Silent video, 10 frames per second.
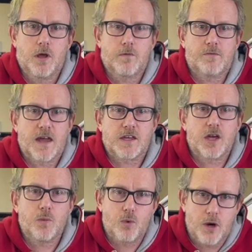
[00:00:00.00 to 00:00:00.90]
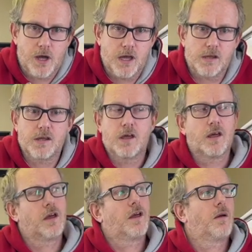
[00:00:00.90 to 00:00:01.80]
vacuum-wise,
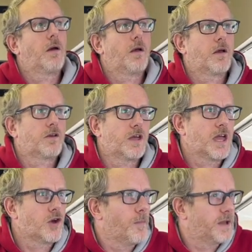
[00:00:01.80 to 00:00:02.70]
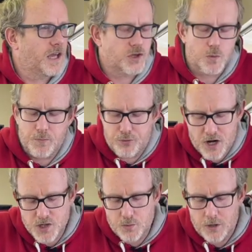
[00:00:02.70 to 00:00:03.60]
in combination with
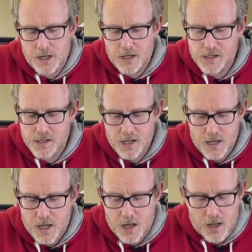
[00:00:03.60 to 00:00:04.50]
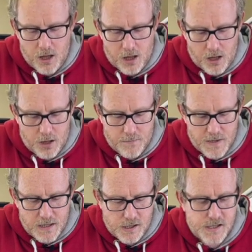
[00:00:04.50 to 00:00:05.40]
pressure-wise,
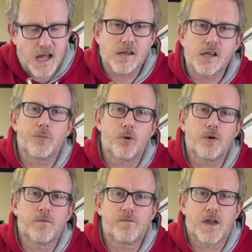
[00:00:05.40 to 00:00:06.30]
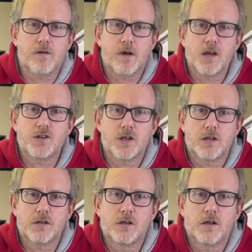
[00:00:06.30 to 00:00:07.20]
in a sensible
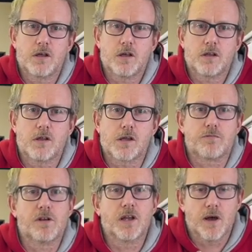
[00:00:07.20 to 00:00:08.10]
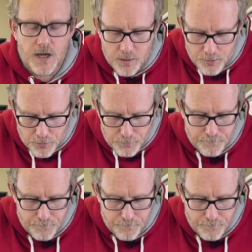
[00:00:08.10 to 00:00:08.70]
configuration that's reliable